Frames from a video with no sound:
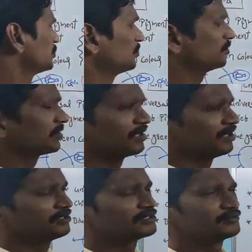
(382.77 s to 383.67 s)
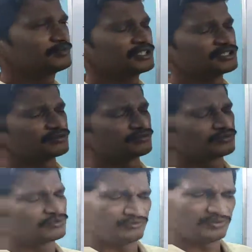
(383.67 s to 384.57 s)
So the concept is
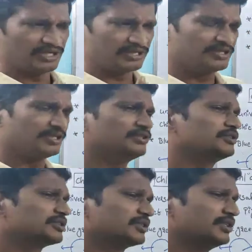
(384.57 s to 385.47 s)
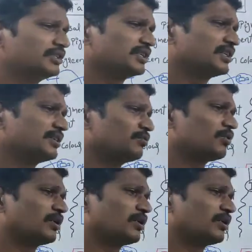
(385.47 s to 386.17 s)
very easy here.